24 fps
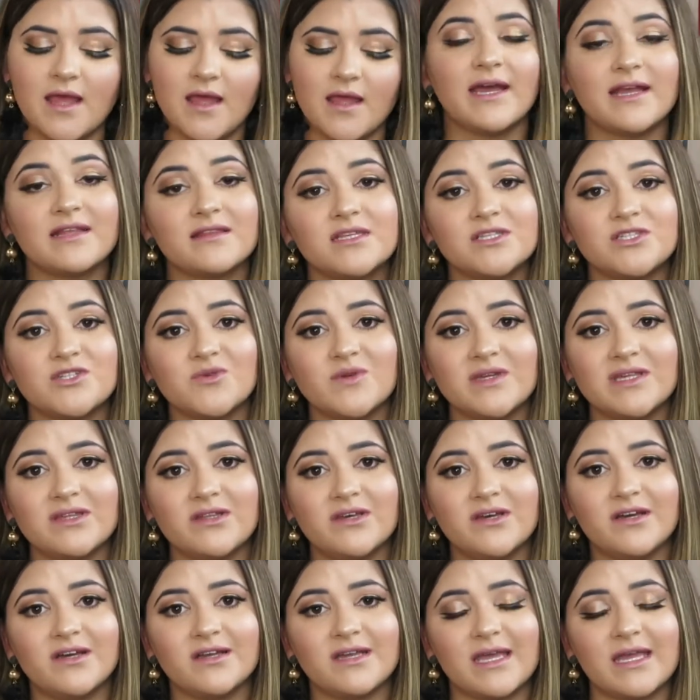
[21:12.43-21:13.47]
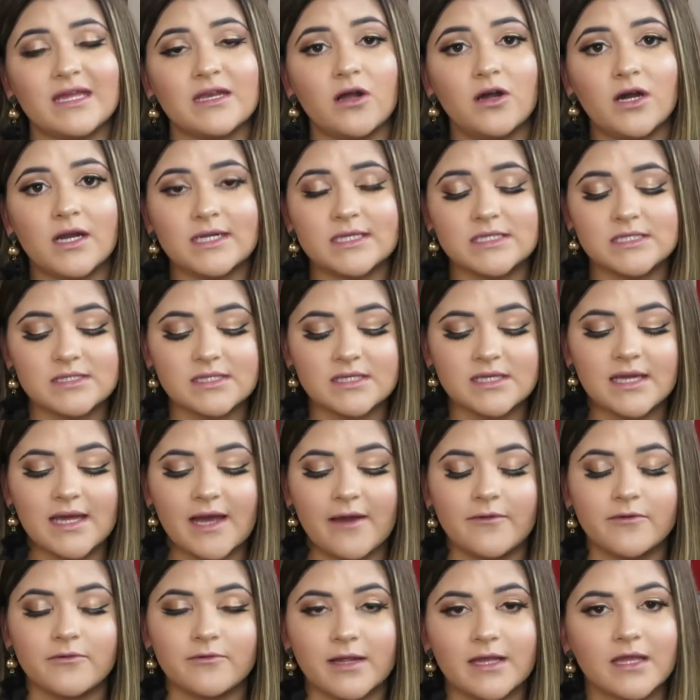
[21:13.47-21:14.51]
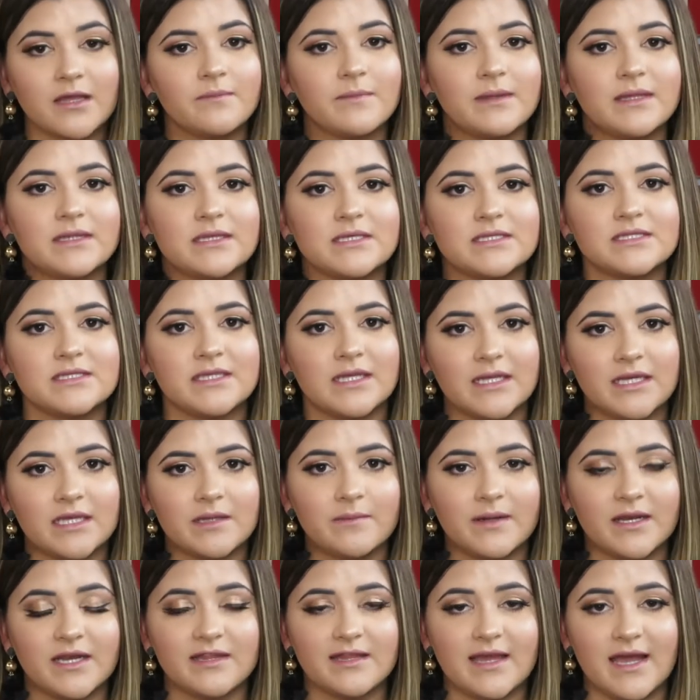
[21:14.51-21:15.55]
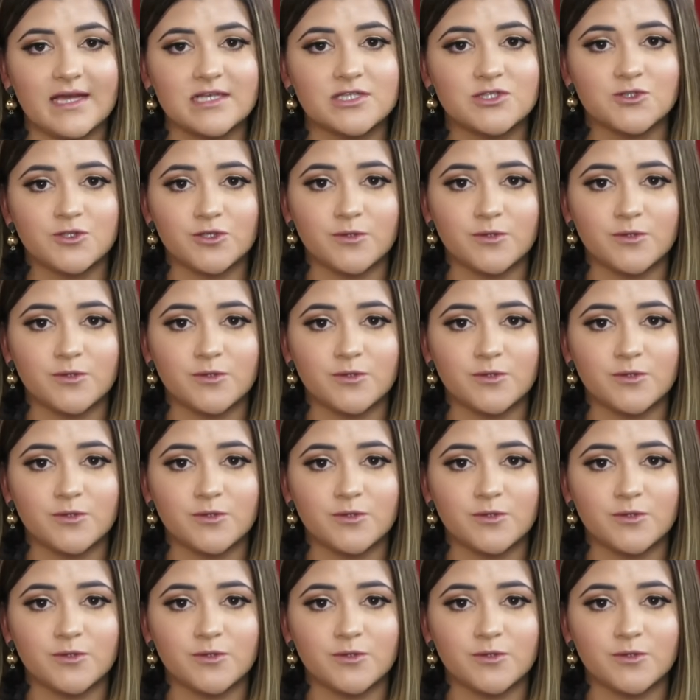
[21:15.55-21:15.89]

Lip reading: I like the dewy look, and honestly, I would recommend this to anybody that has